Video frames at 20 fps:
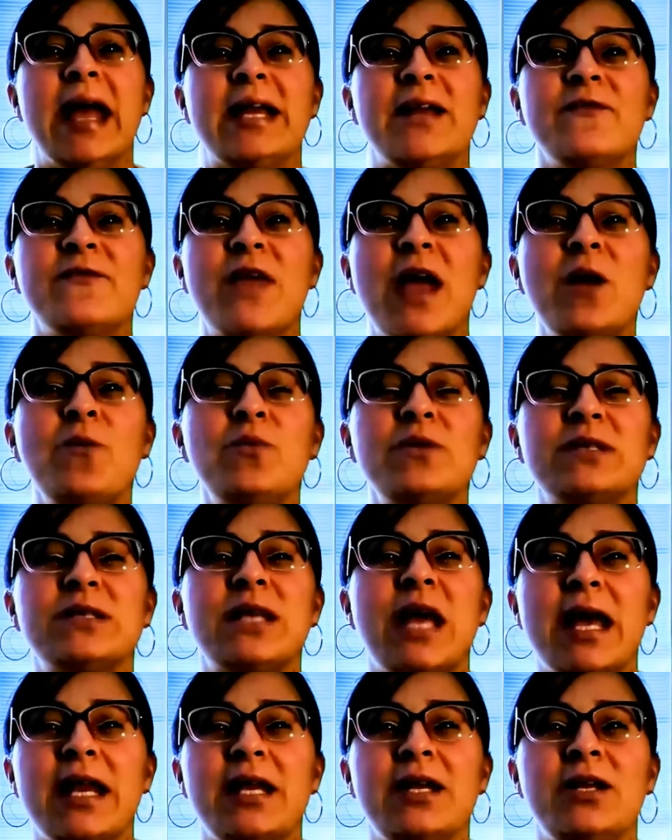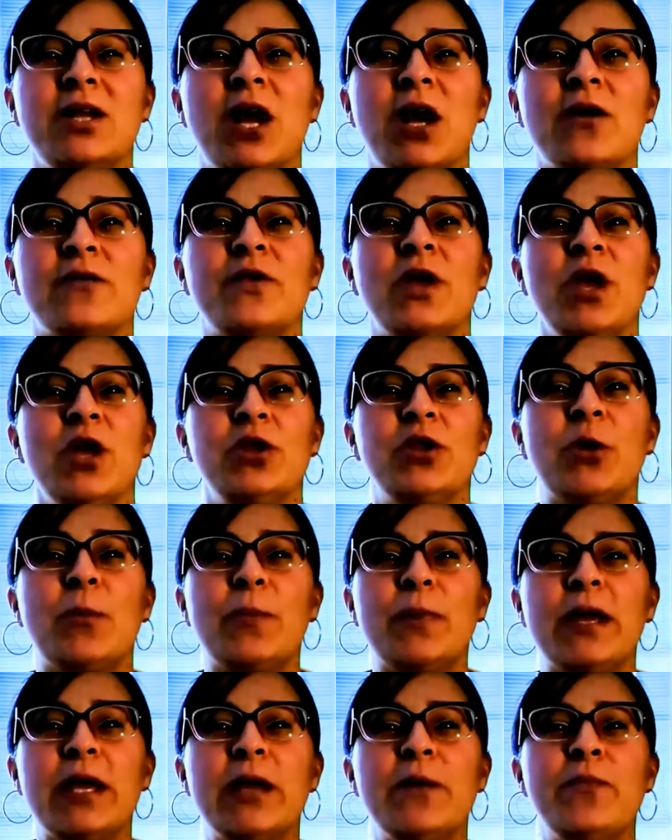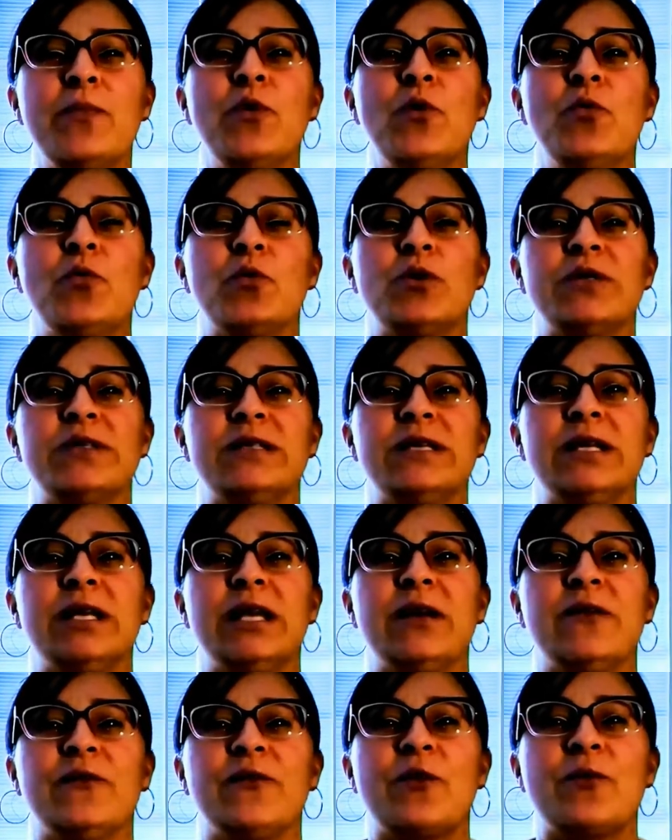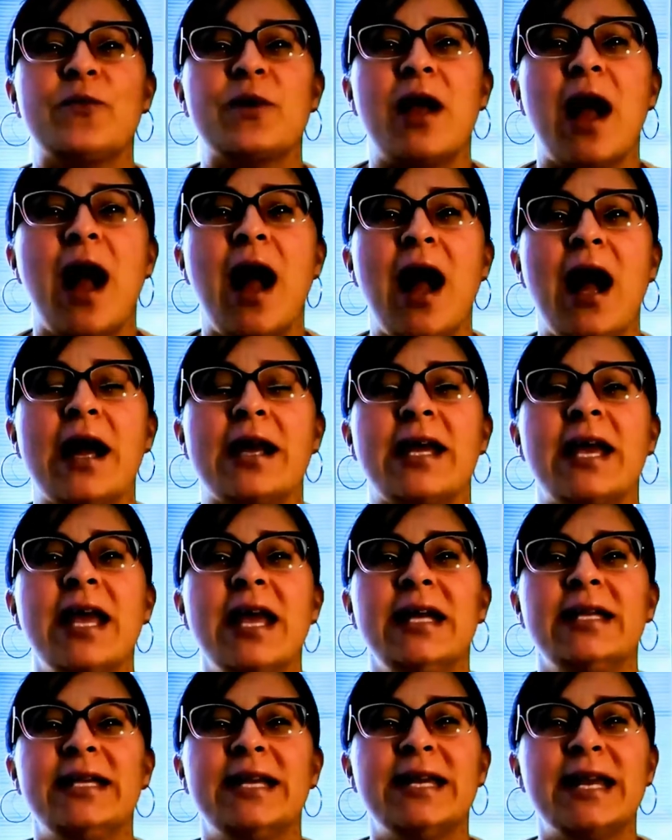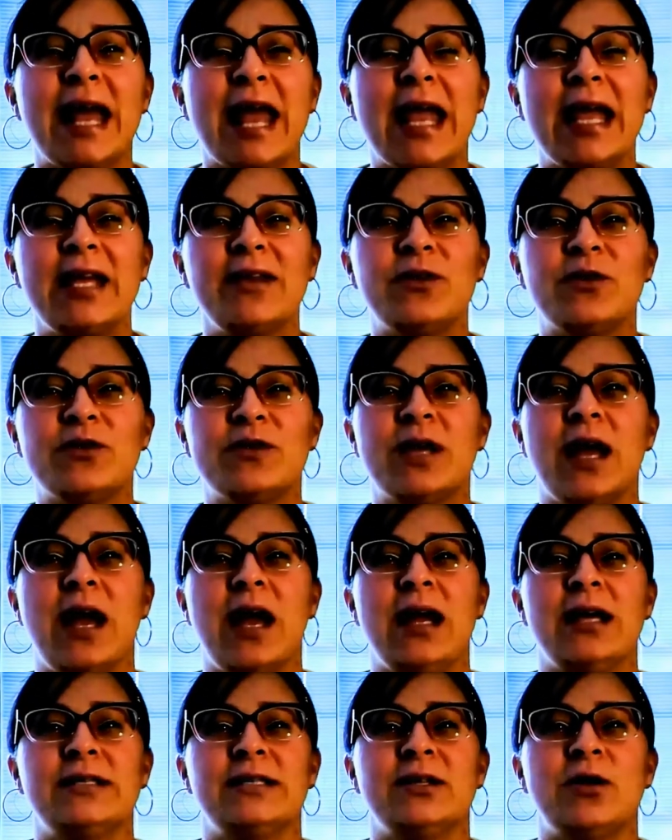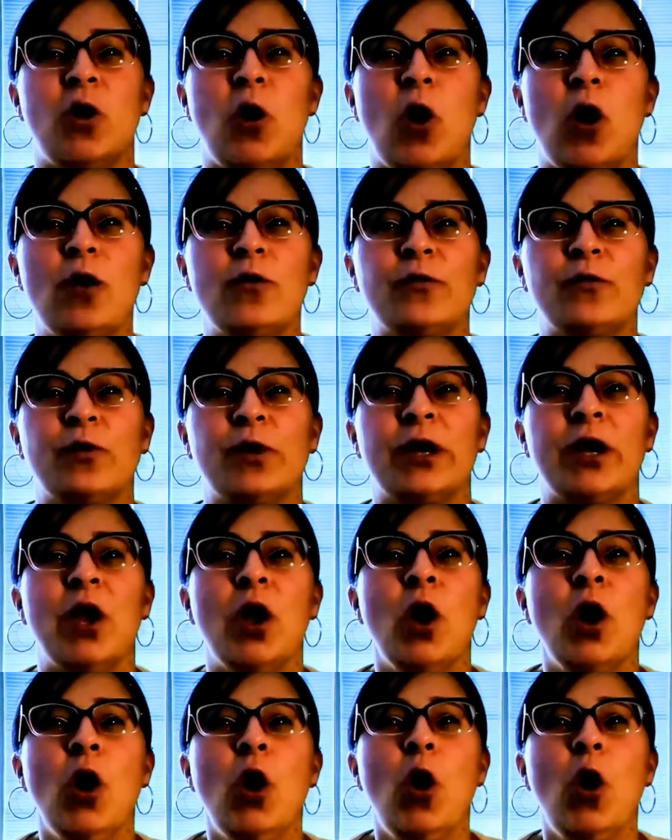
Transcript: And if that was not enough, the people were stealing from God, denying their tithes and offering.